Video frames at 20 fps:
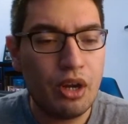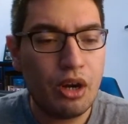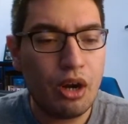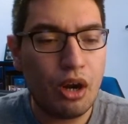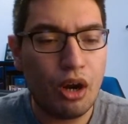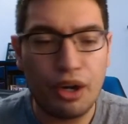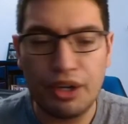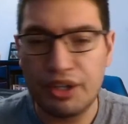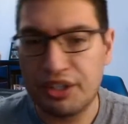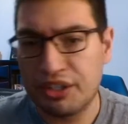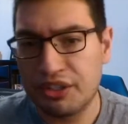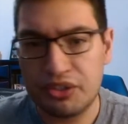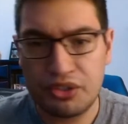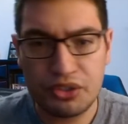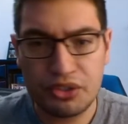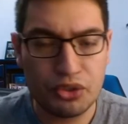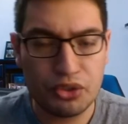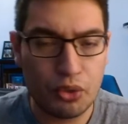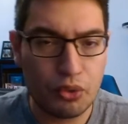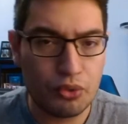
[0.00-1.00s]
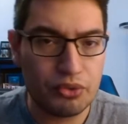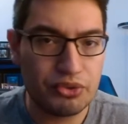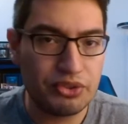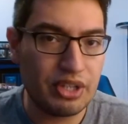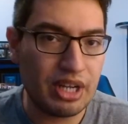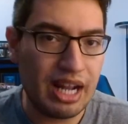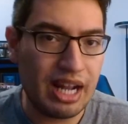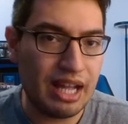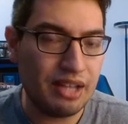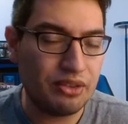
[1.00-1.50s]
hardest shows
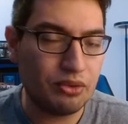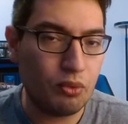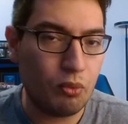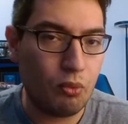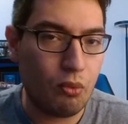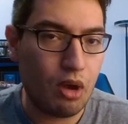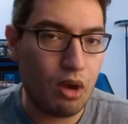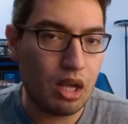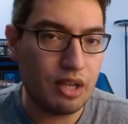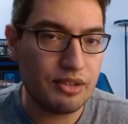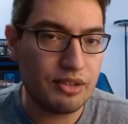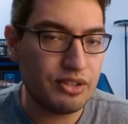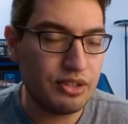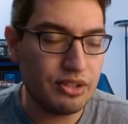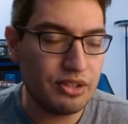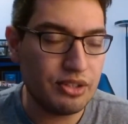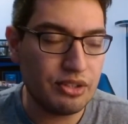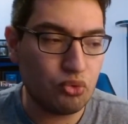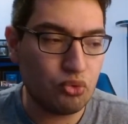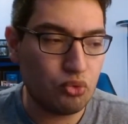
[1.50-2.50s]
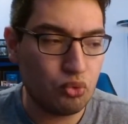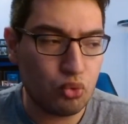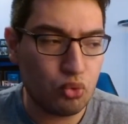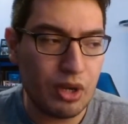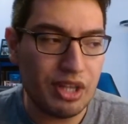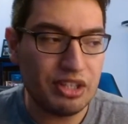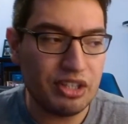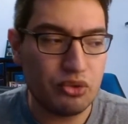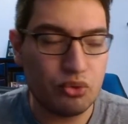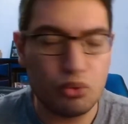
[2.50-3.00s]
that I had to watch in
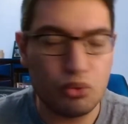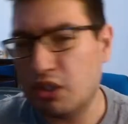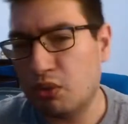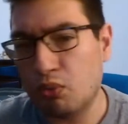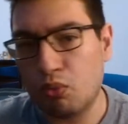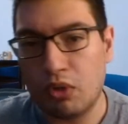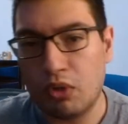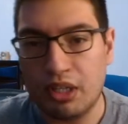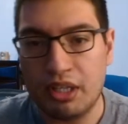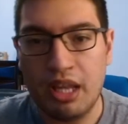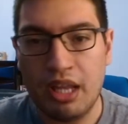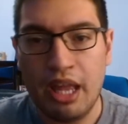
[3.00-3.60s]
2021